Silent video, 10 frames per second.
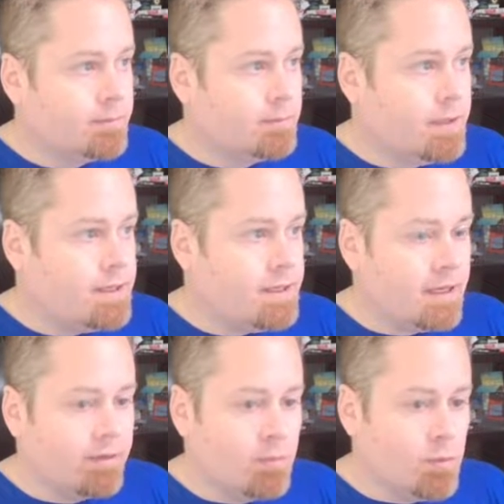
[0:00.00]

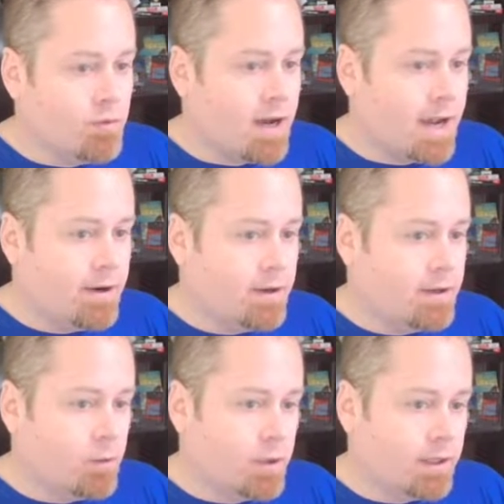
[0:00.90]
ETF move
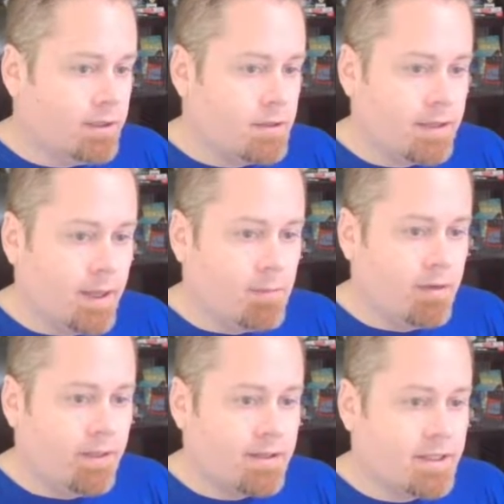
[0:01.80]
higher, or at least stay
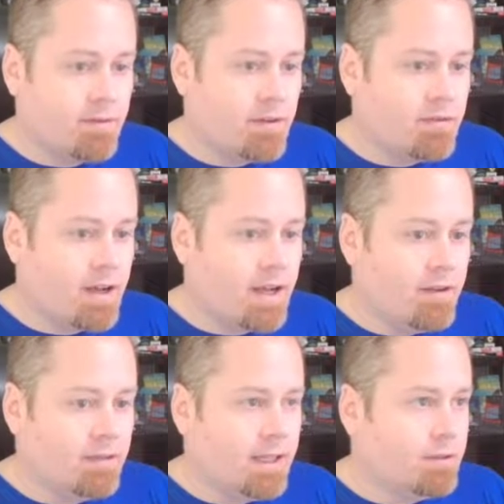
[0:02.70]
above that
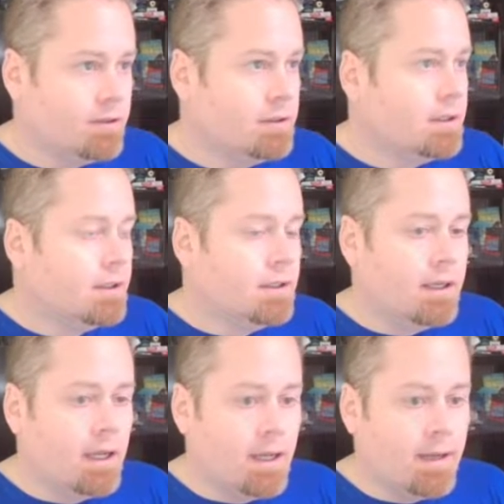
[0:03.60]
75 level.
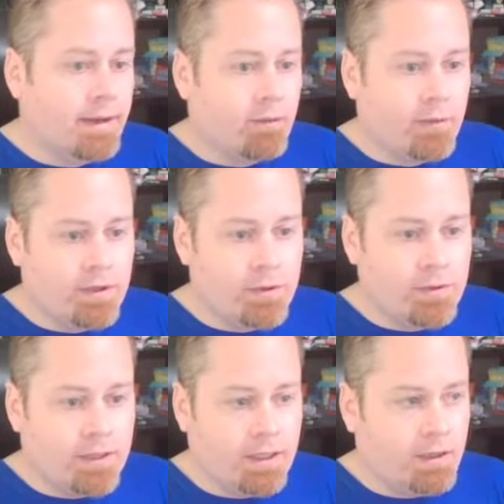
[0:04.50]
And if we do
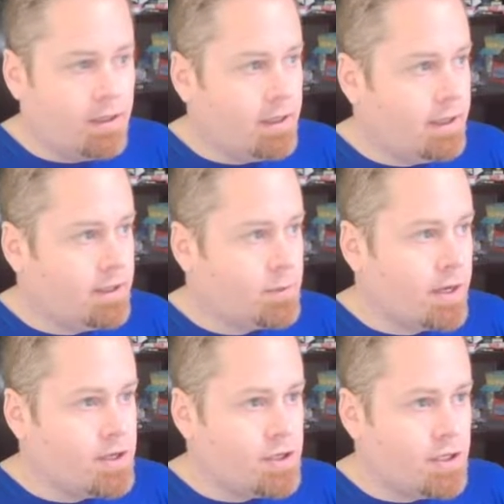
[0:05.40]
see the
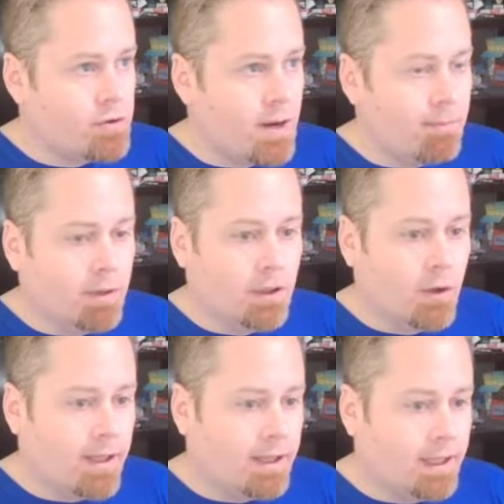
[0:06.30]
HYG drop
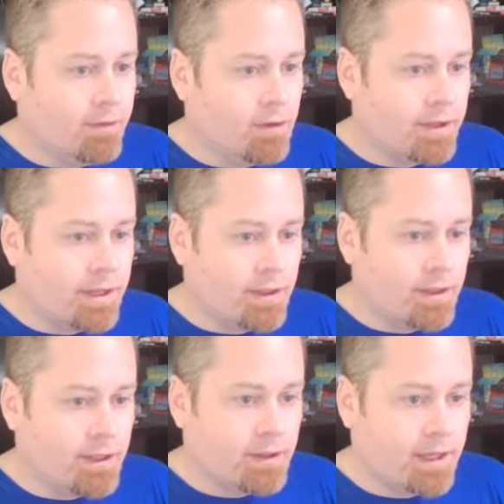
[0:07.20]
below that level, then I
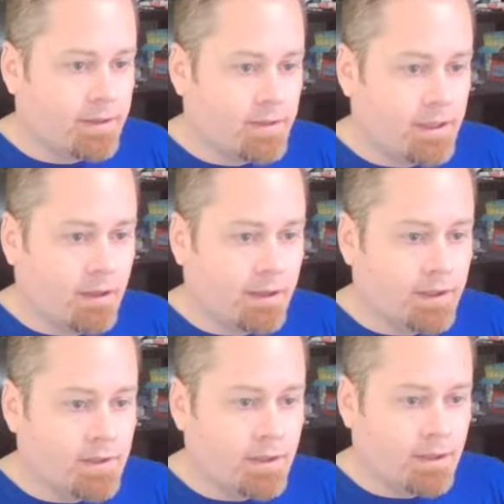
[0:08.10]
think that's telling
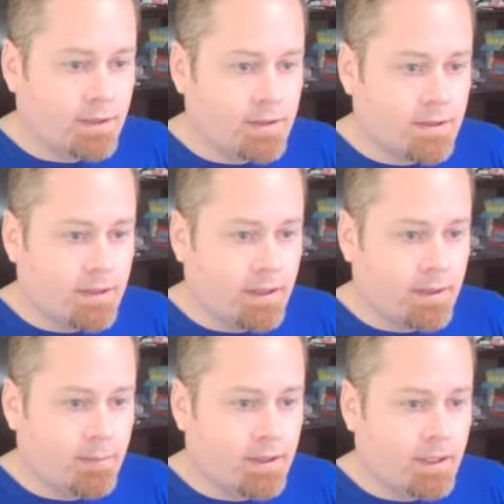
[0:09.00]
us that this
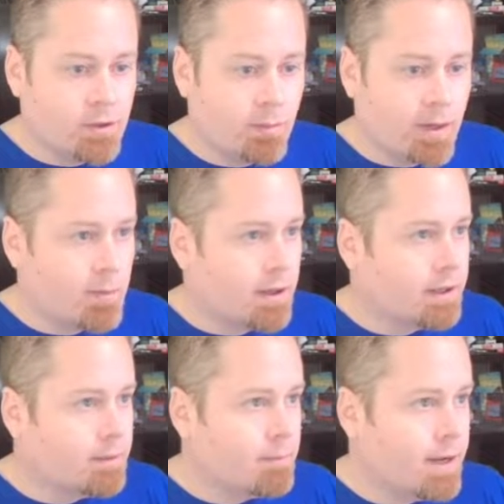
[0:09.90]
potential bear
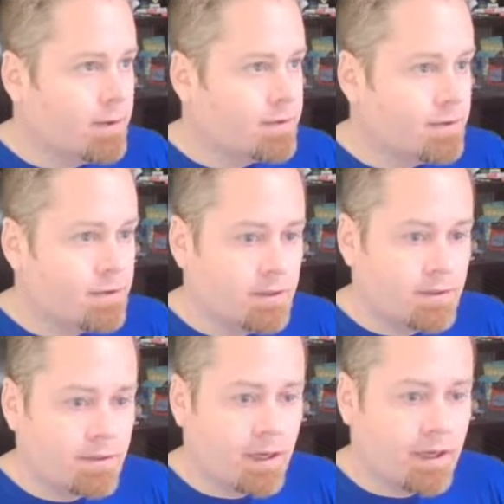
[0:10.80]
market bounce is
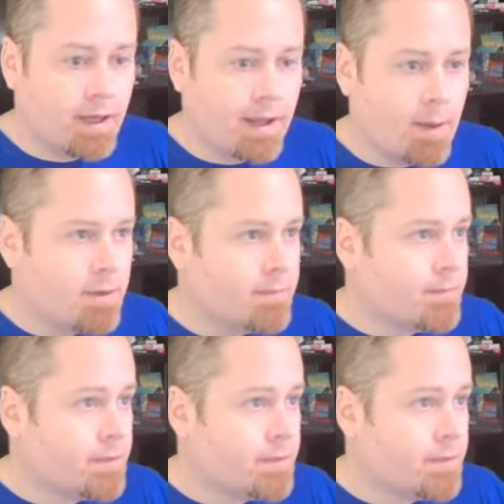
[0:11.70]
not going to happen.